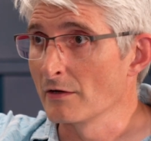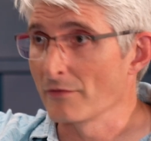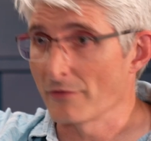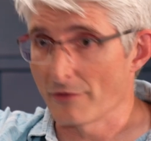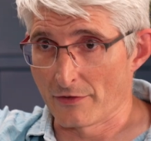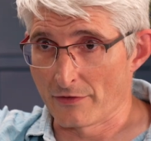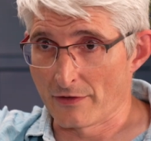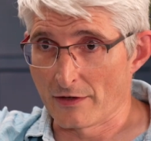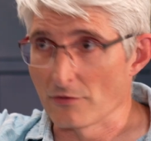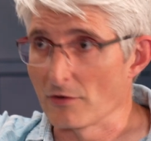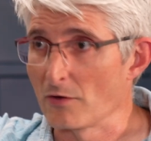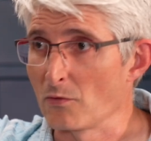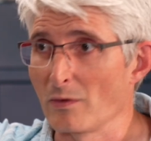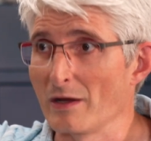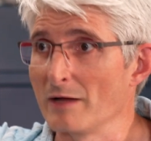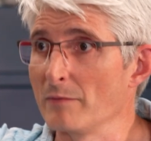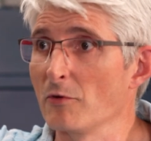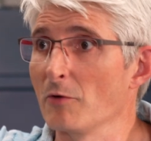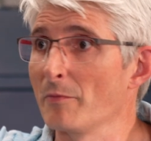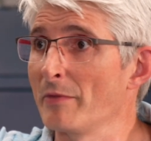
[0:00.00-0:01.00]
that there are
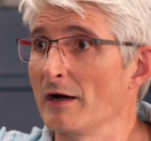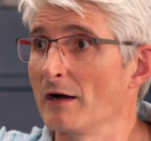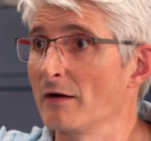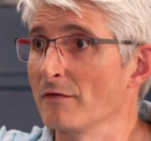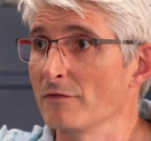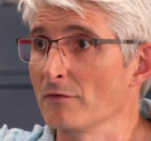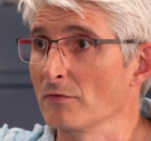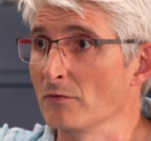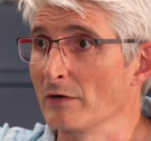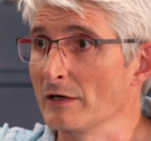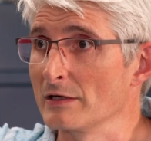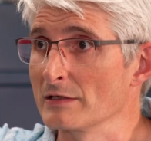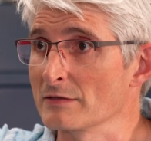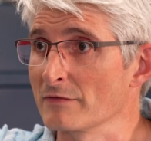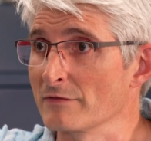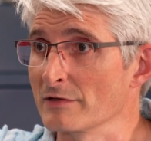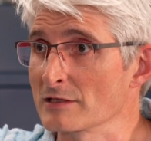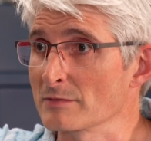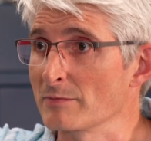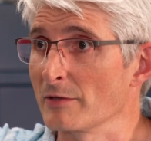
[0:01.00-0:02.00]
way more powerful ways
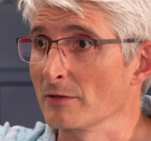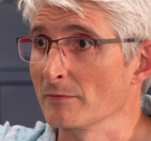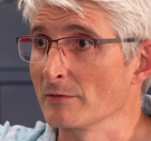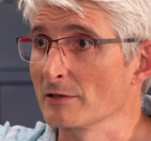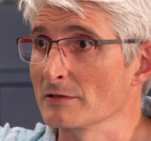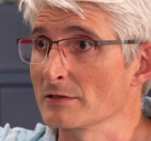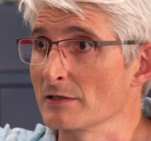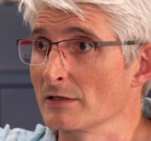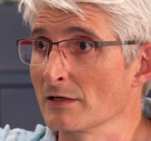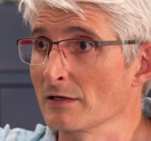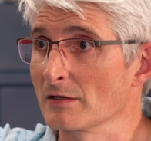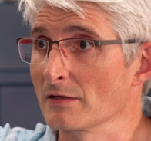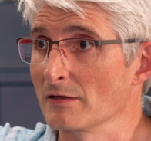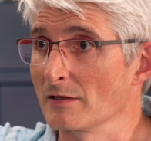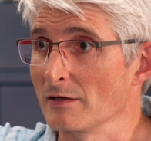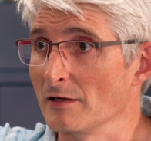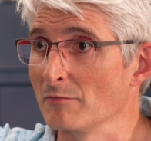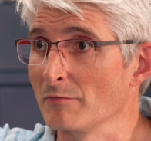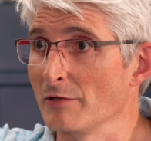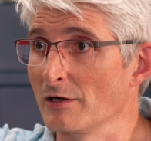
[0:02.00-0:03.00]
of experimenting
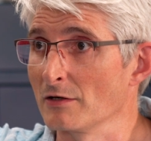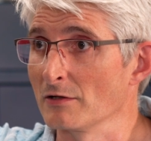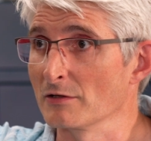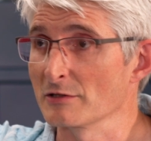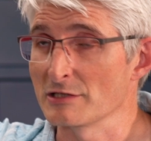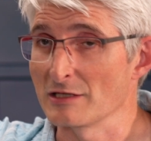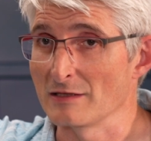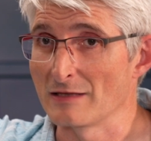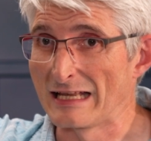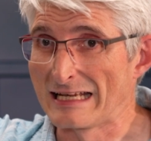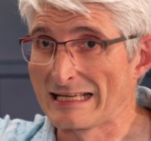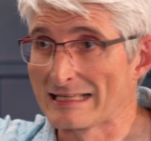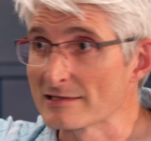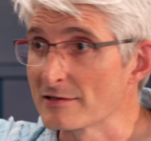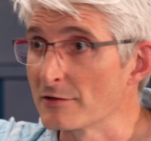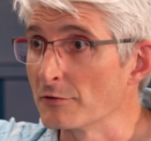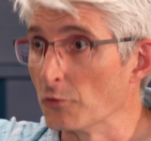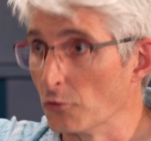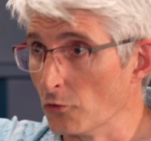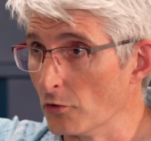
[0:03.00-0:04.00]
in biology than is
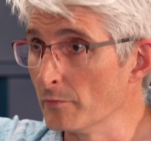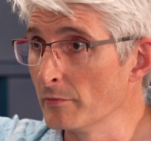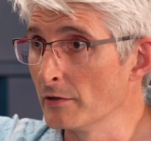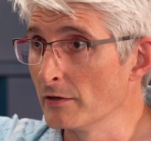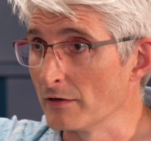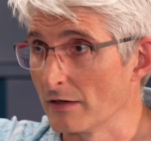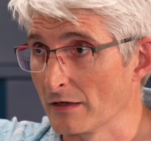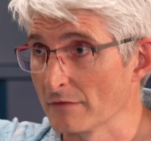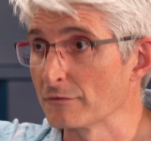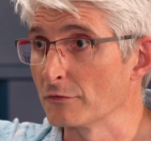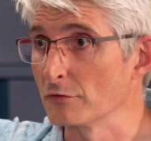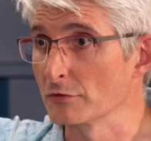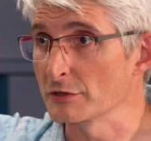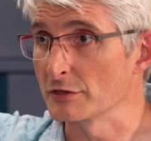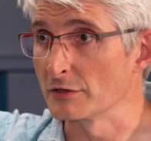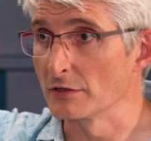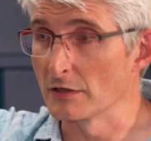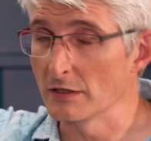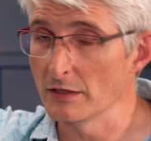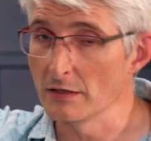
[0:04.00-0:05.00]
the norm,
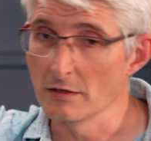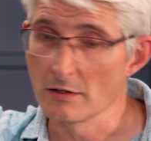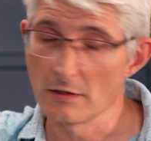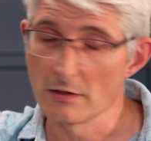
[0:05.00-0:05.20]
unfortunately.